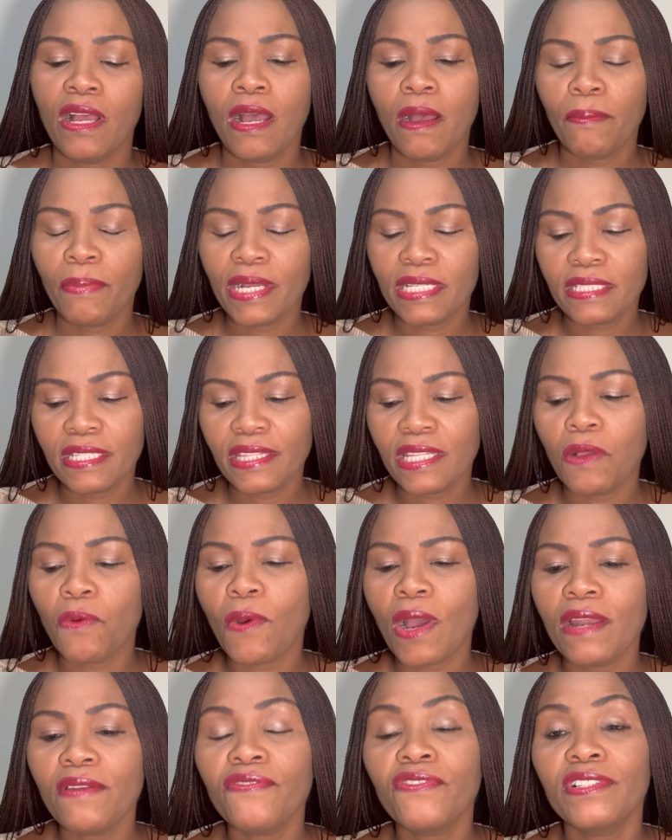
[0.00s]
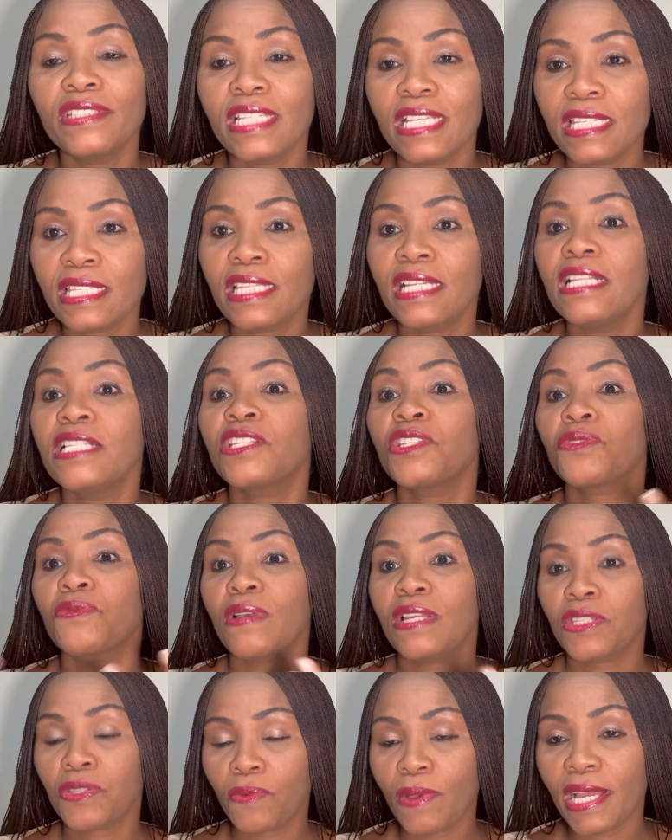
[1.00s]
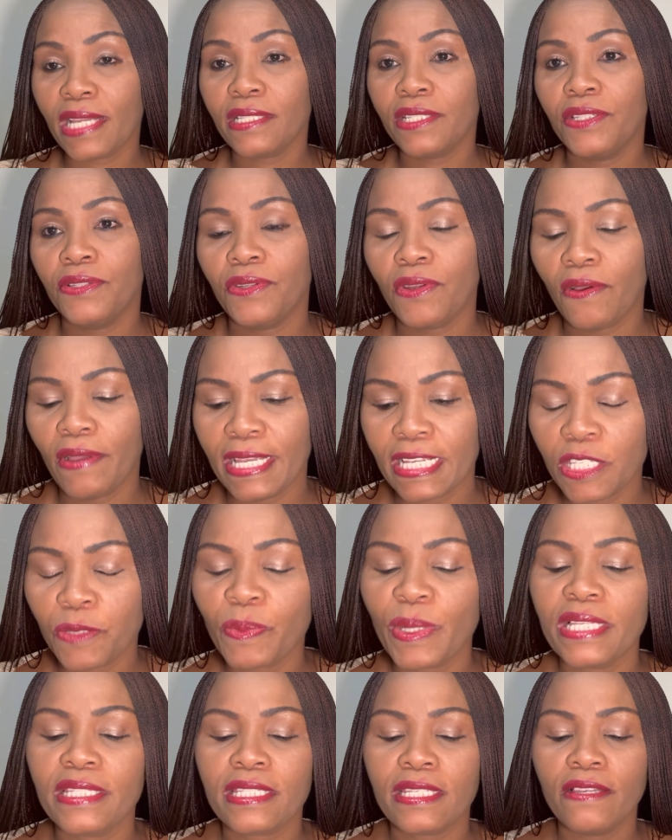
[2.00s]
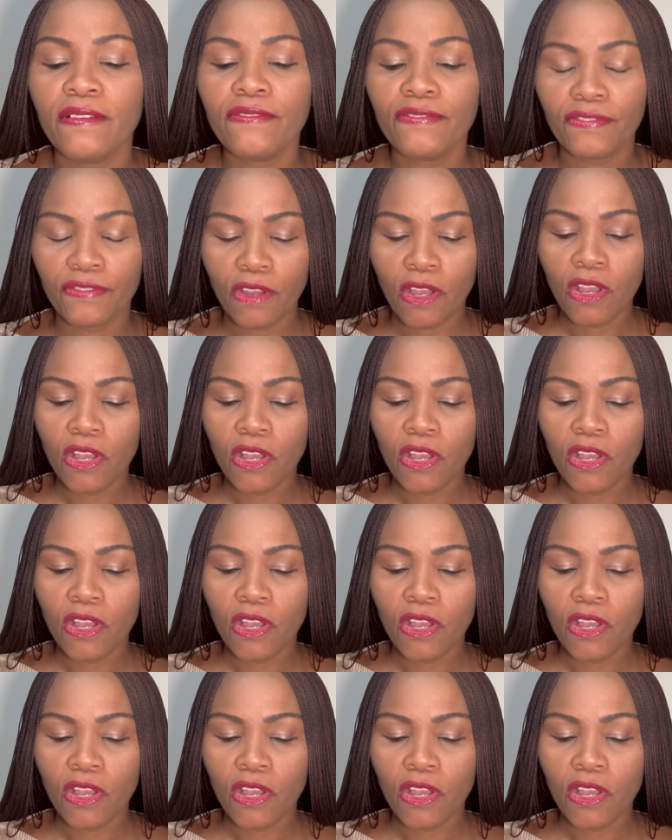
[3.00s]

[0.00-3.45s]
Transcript: But the one for the skills, it was quite, expensive.